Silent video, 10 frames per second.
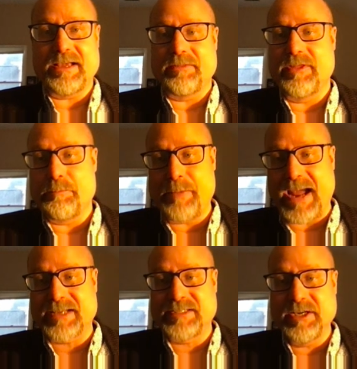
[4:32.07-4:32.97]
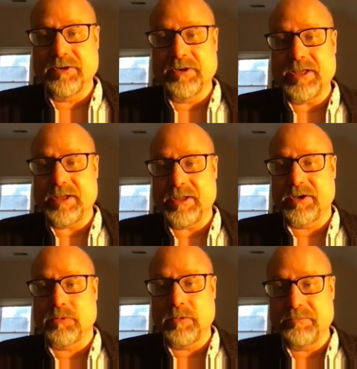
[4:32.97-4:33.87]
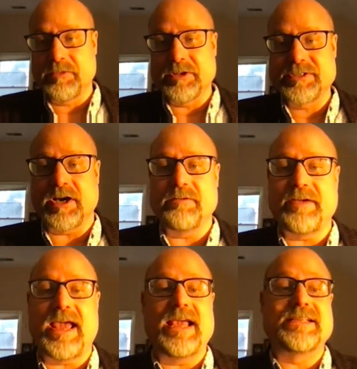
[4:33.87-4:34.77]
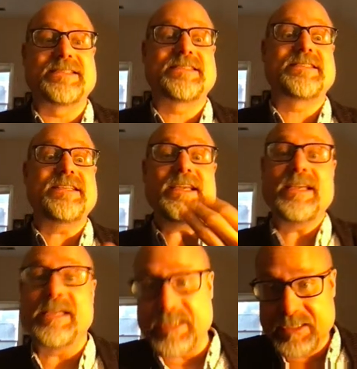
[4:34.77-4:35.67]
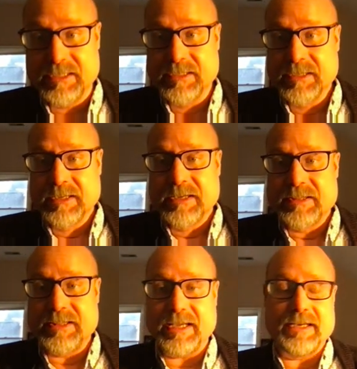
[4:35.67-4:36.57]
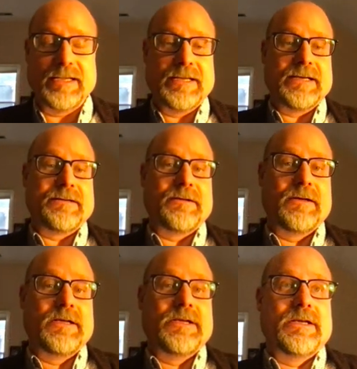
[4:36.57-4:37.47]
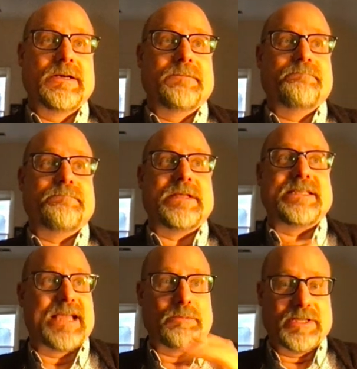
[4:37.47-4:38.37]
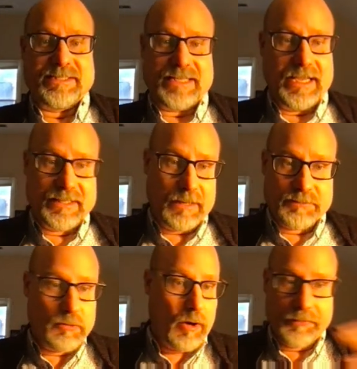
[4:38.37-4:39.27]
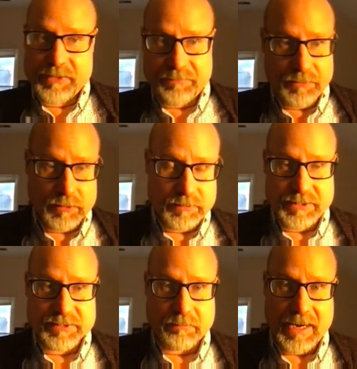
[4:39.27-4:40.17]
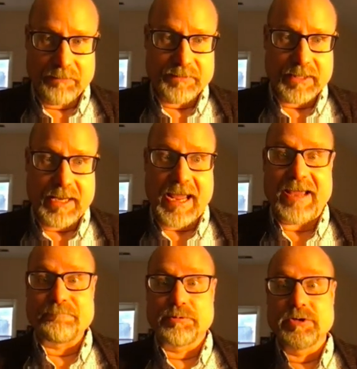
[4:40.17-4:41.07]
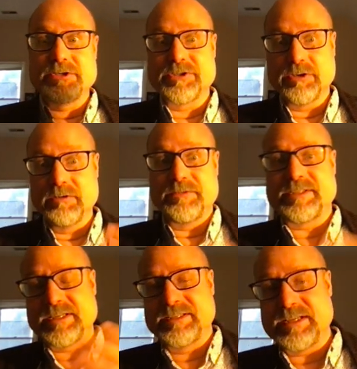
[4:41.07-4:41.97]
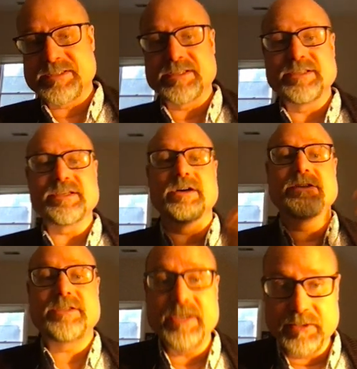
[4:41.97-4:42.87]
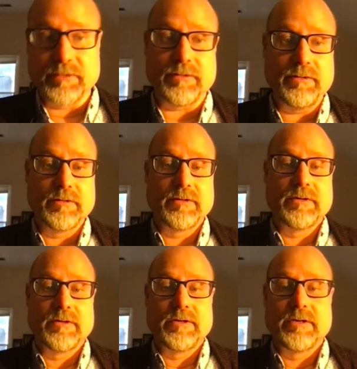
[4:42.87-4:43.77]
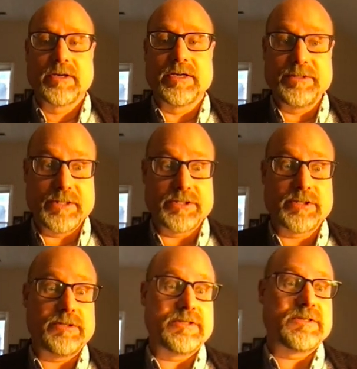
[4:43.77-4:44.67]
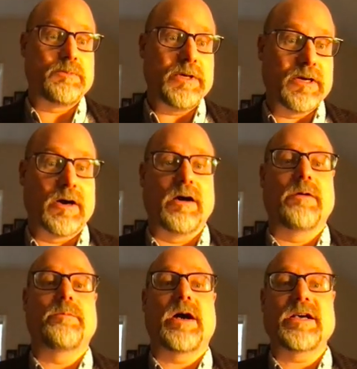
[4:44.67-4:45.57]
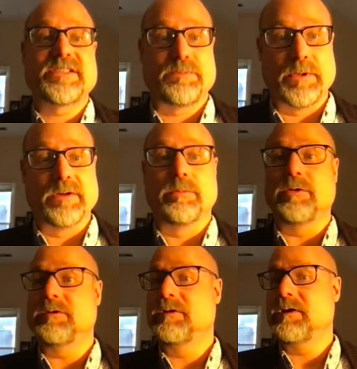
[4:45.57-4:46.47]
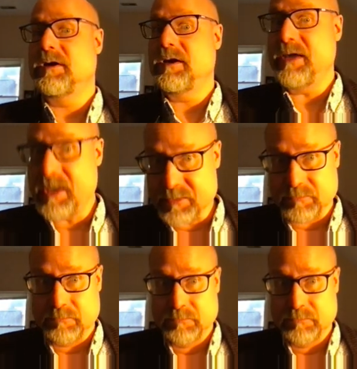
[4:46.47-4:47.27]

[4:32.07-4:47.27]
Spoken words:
the bacteria equivalent of a seed that is able to stand up to all the difficulties around it and preserve its existence until conditions become hospitable again.